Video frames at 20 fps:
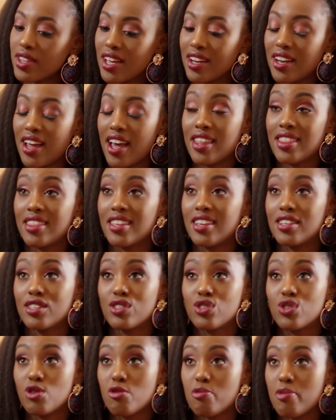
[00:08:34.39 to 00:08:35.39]
that I think is
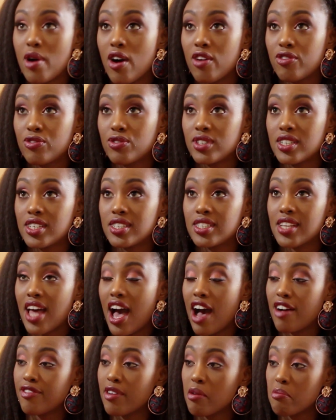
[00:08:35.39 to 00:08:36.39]
so powerful is
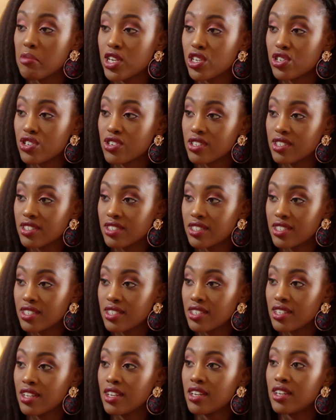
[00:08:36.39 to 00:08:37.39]
affirmations.